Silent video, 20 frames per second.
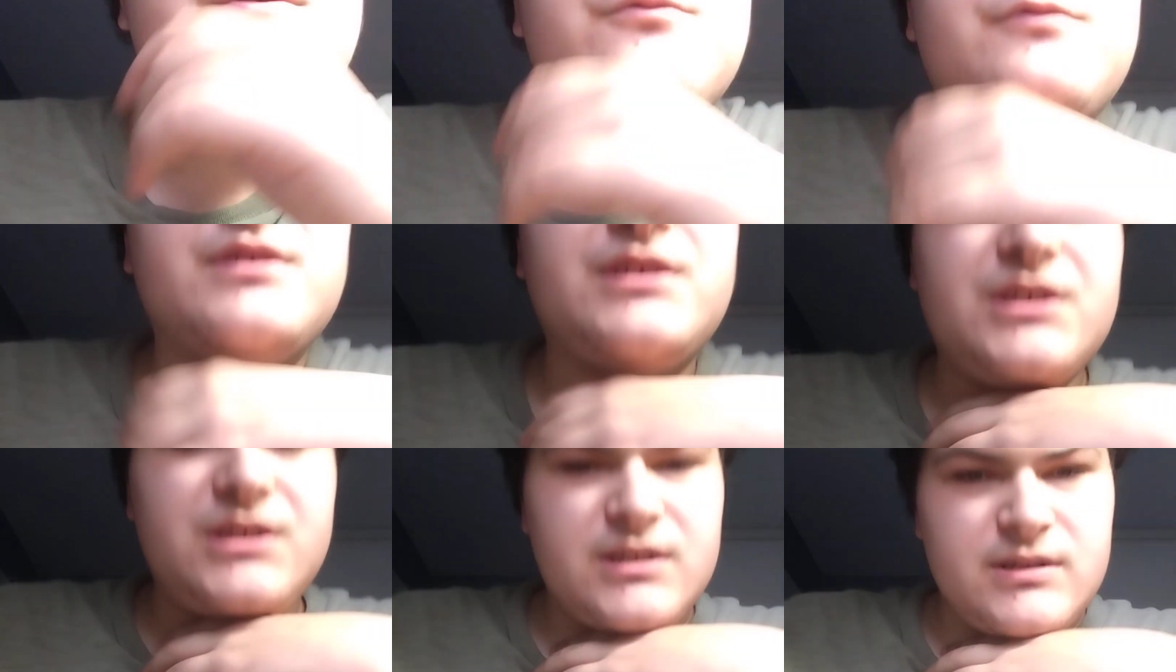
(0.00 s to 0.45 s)

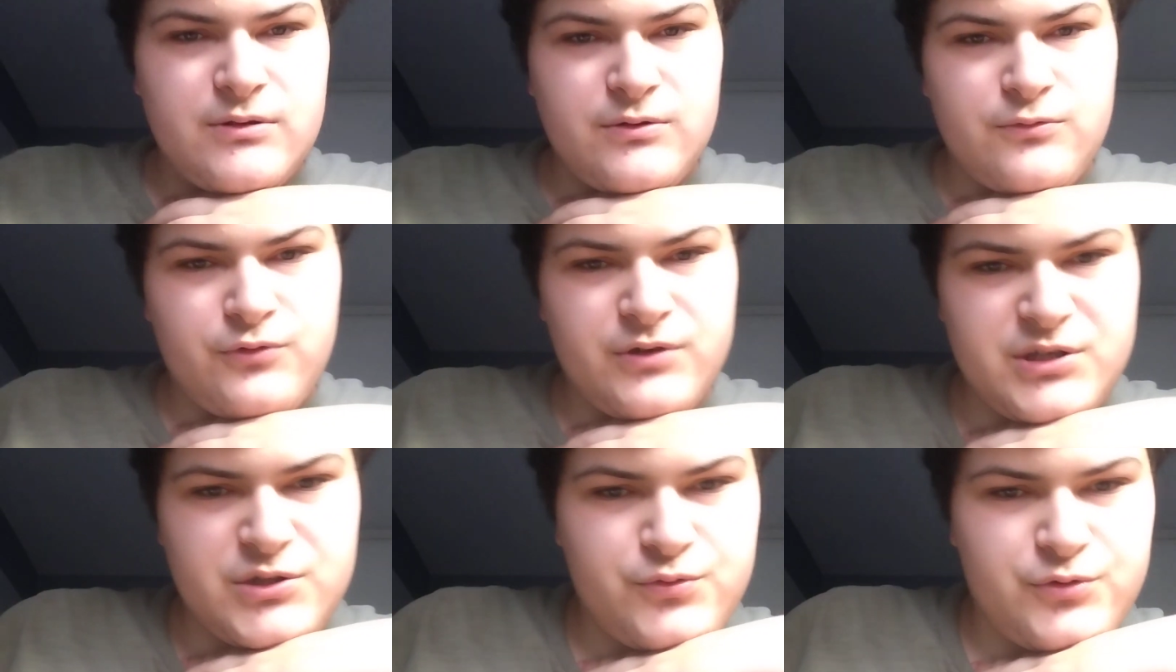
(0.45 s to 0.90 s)
which
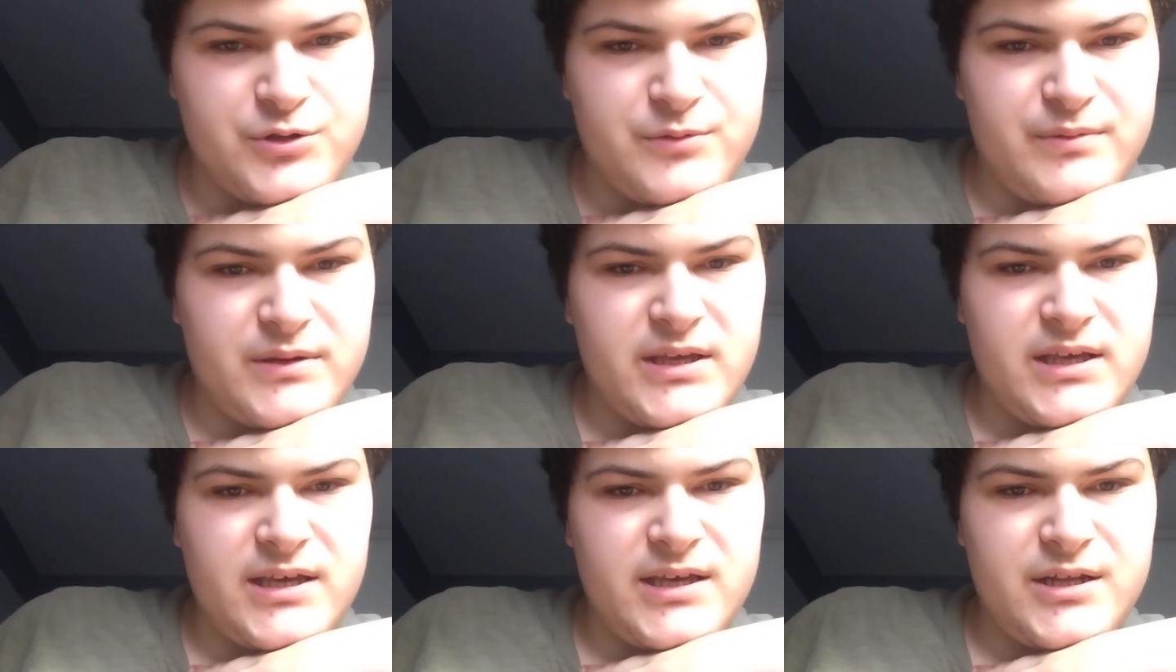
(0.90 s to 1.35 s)

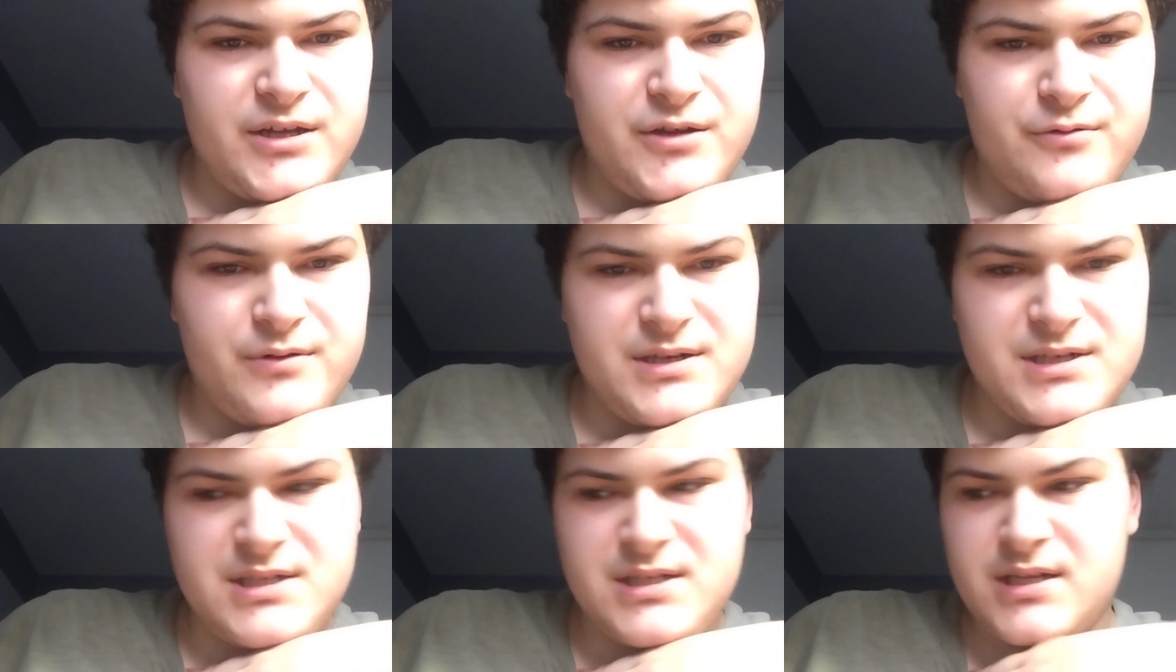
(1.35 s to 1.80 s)
would be
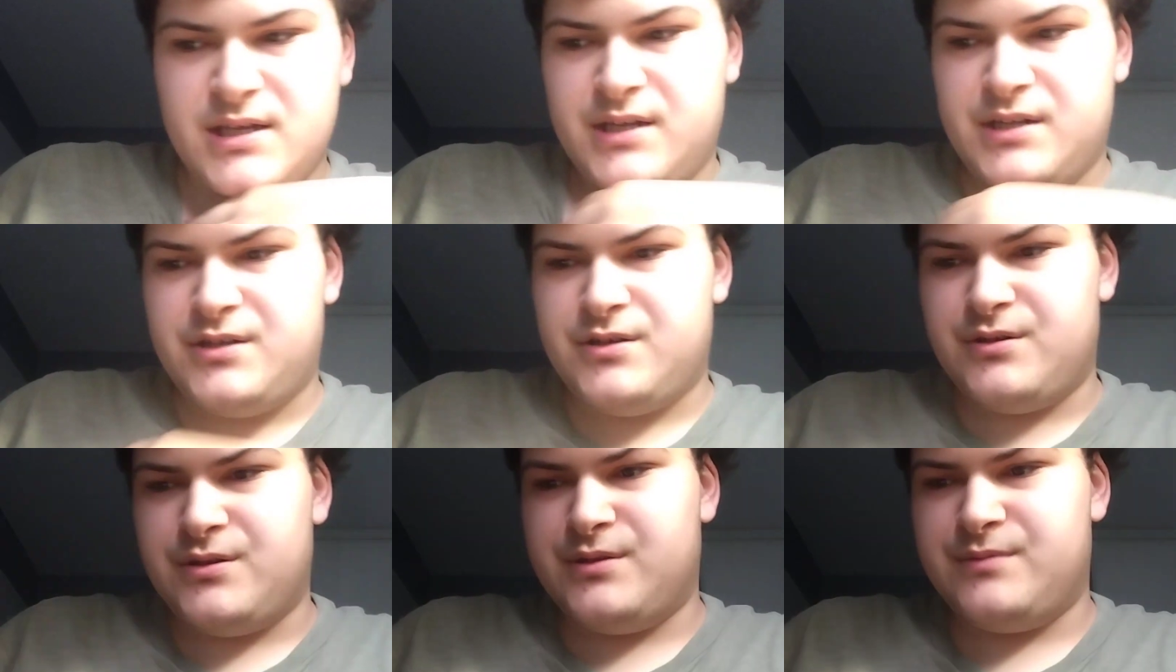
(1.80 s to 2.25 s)

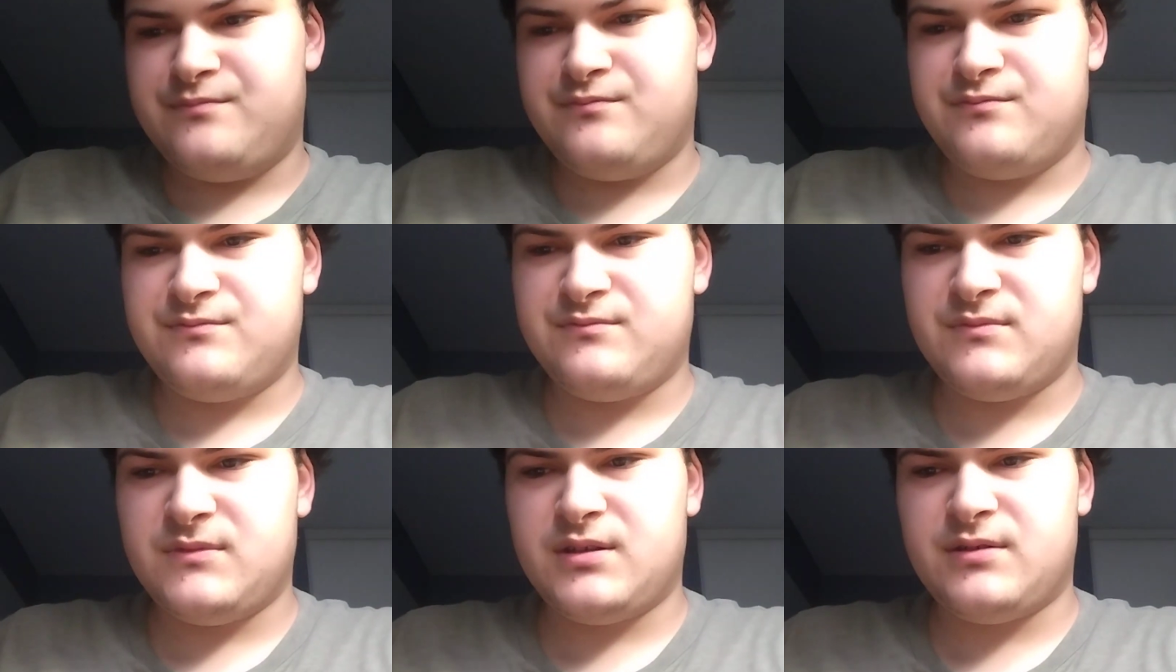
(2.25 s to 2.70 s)
interesting to
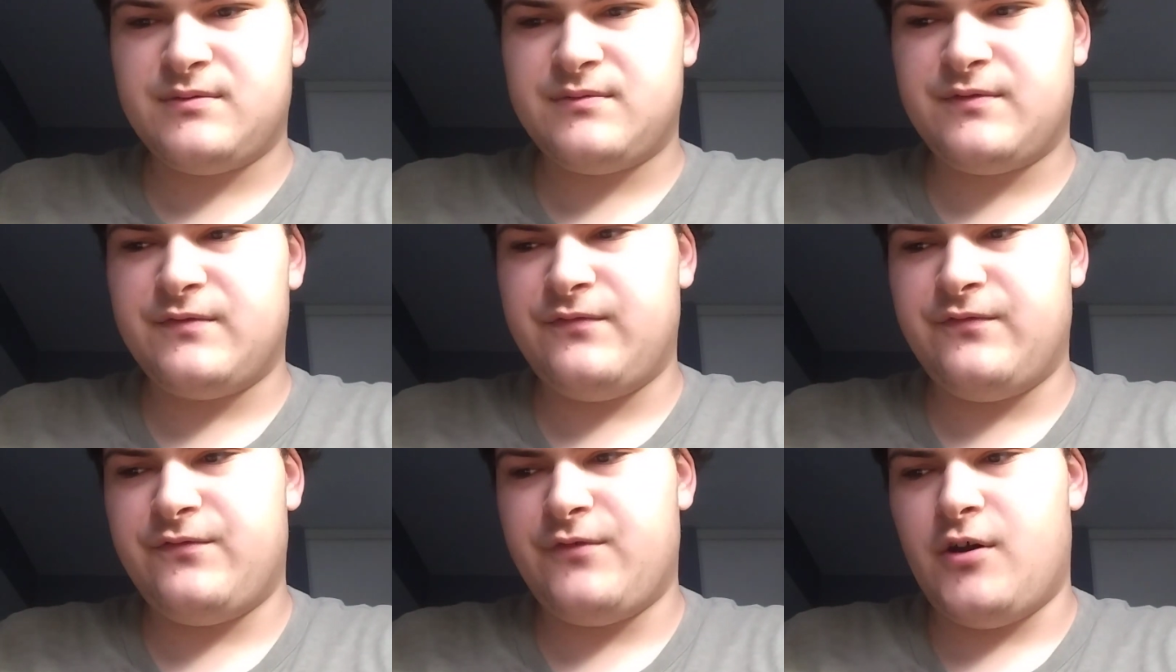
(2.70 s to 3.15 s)

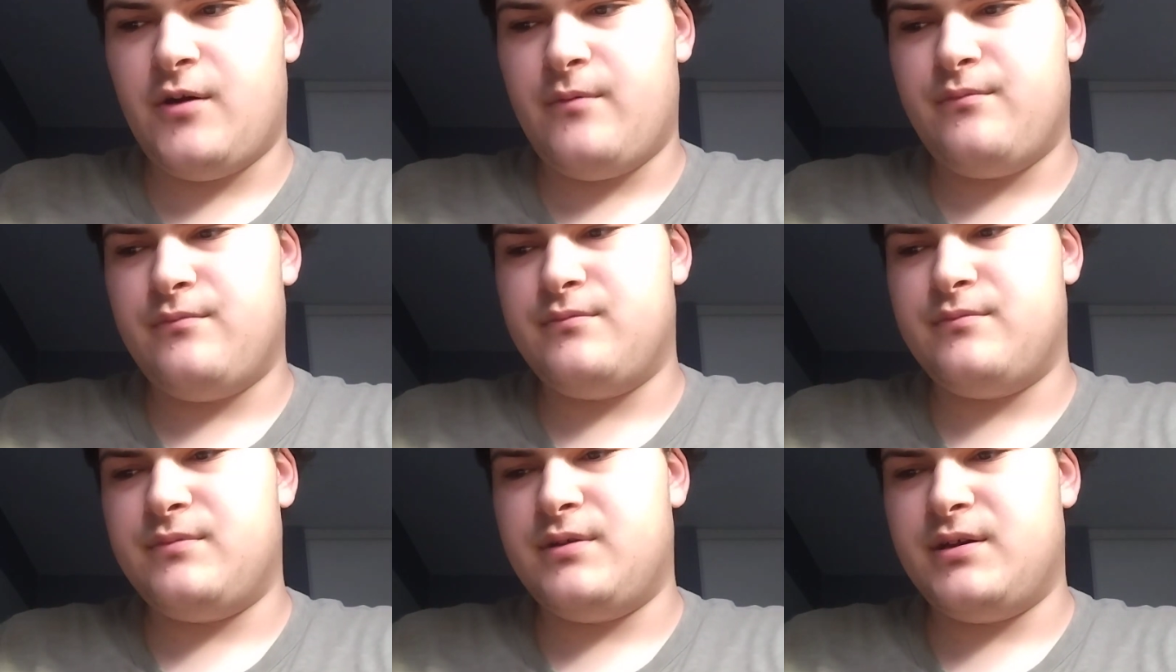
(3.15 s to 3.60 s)

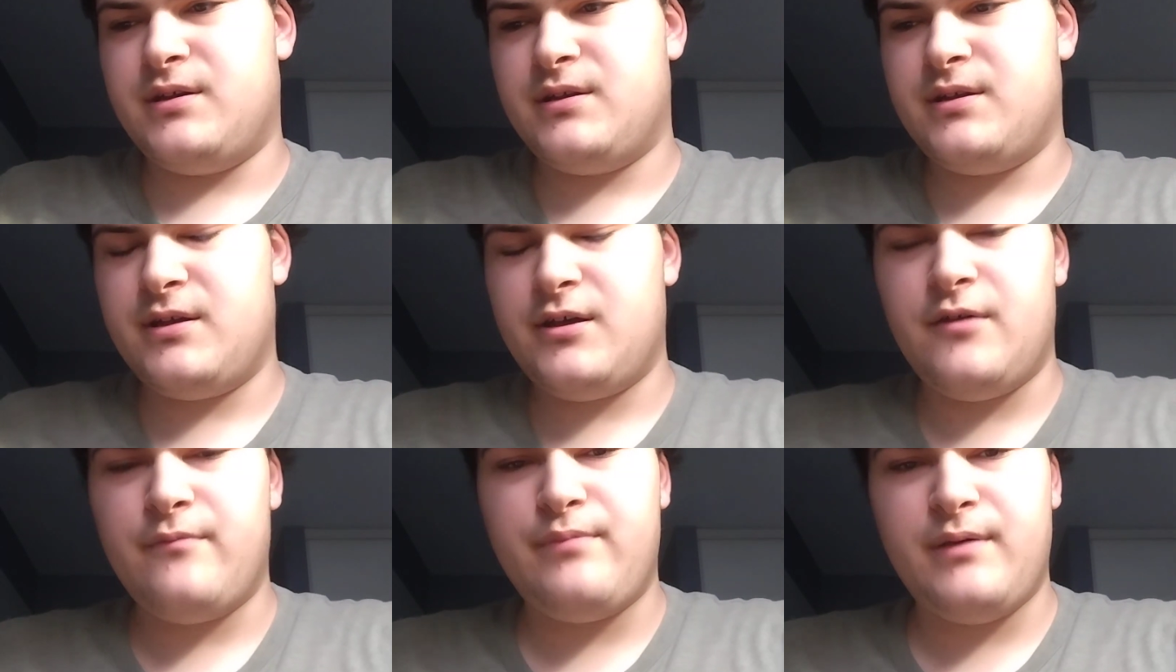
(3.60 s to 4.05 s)
from
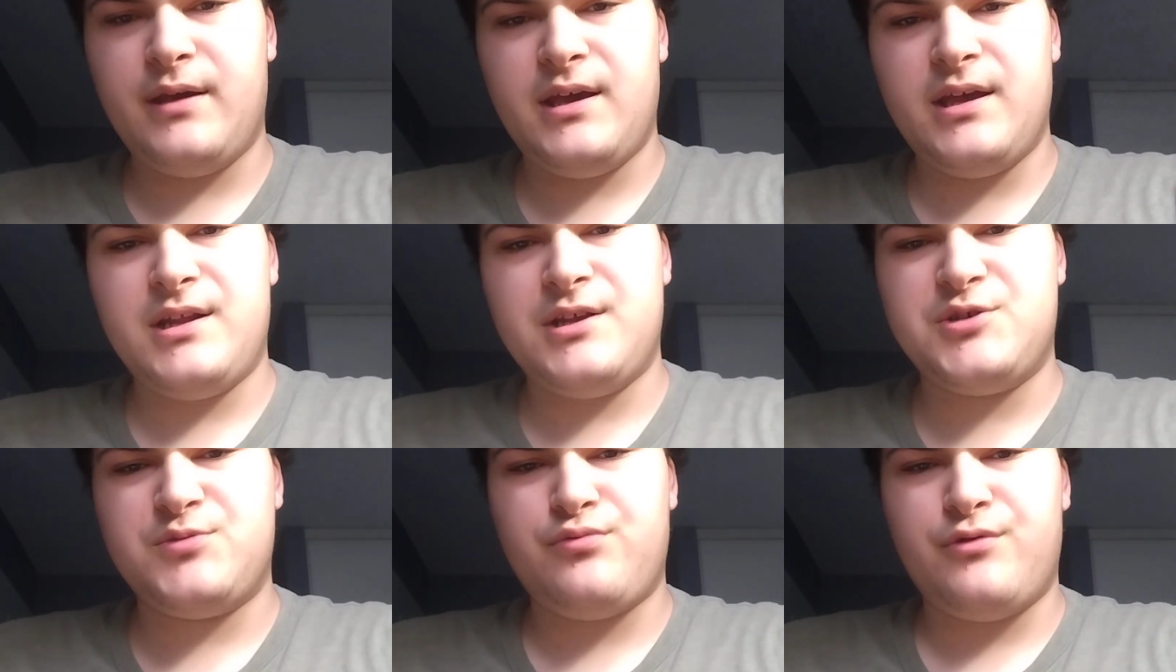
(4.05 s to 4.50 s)
a
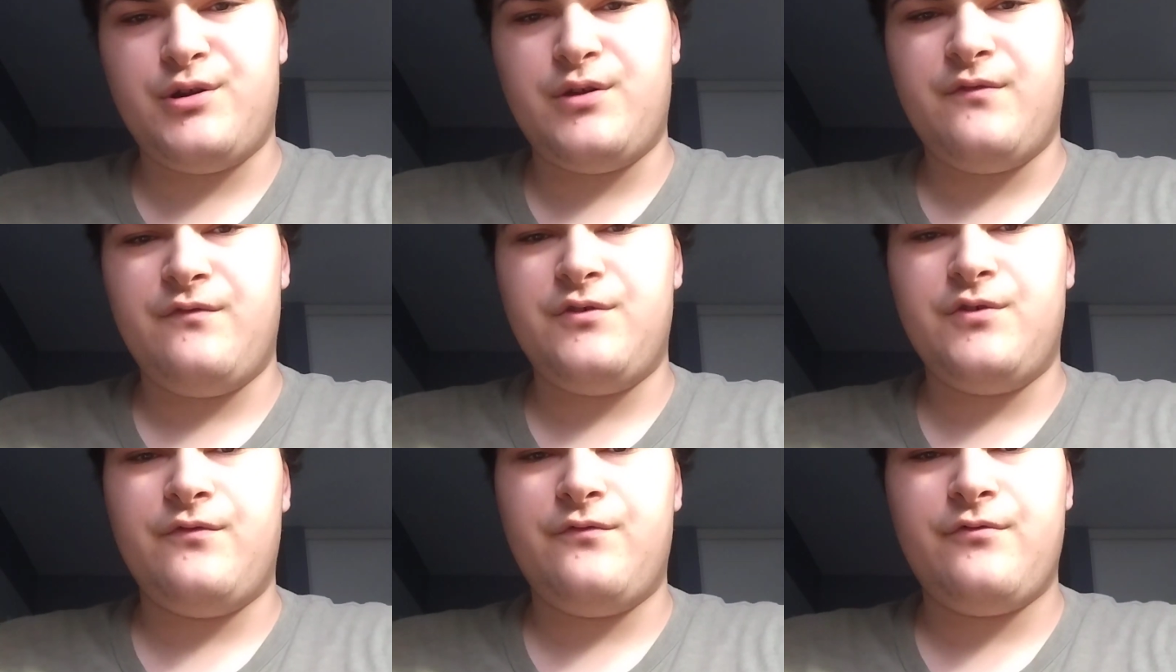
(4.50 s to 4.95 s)
beginner's point
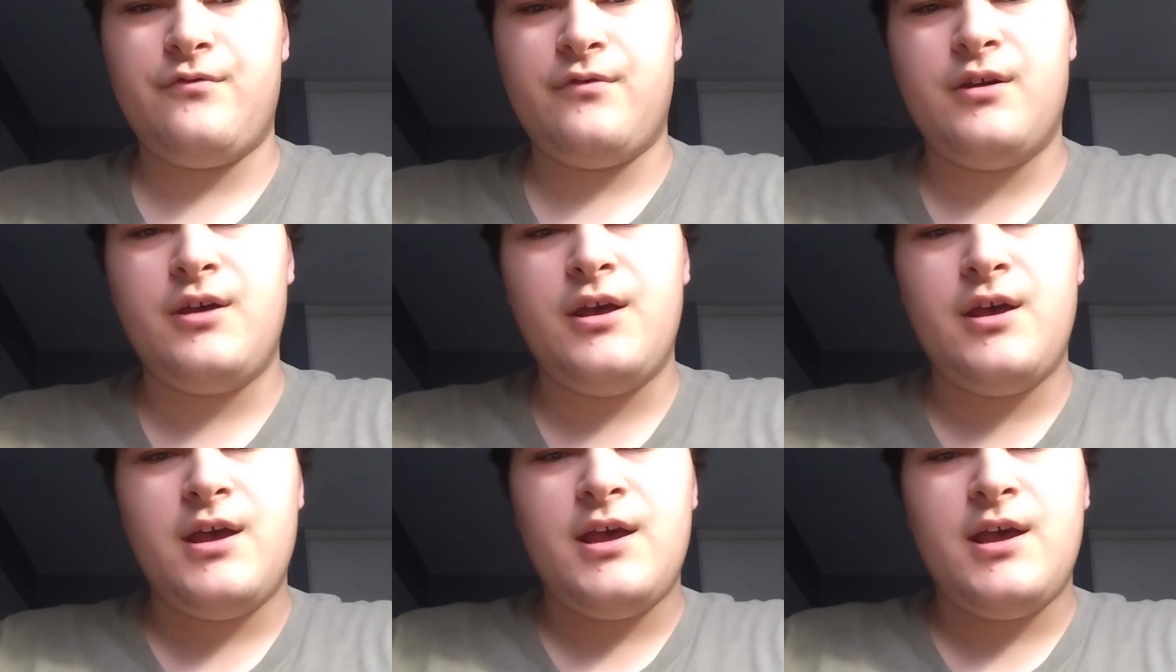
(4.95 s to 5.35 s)
of view for